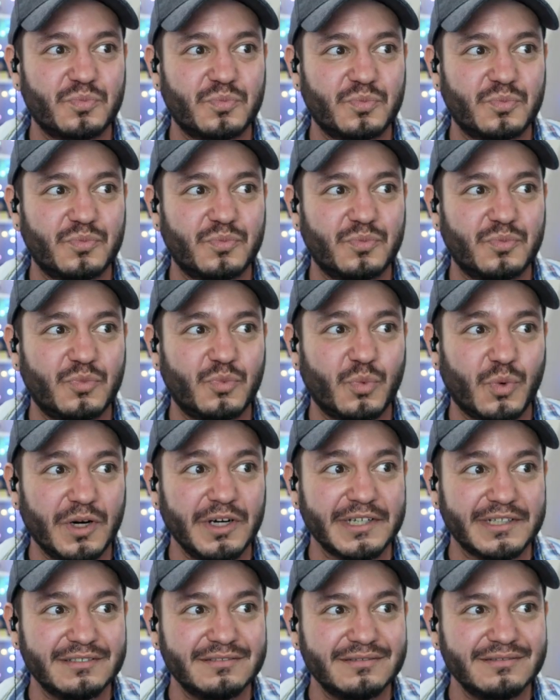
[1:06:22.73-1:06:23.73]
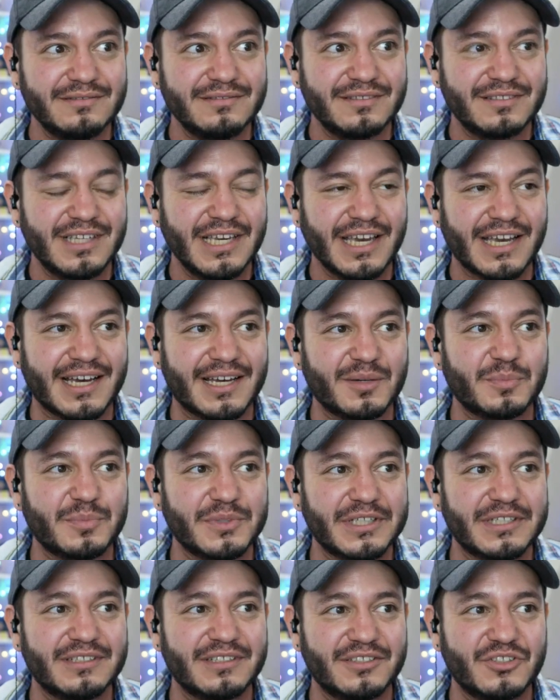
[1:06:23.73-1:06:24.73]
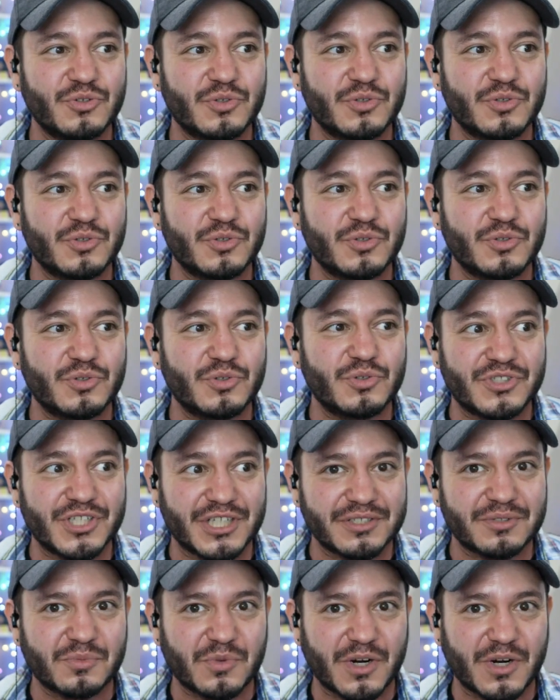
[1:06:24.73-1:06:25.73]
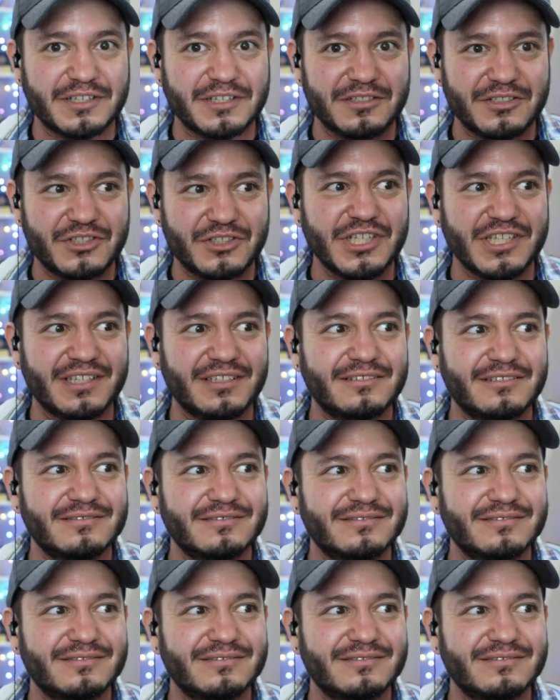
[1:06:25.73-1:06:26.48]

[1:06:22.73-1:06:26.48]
one, yeah, but you could also just write G.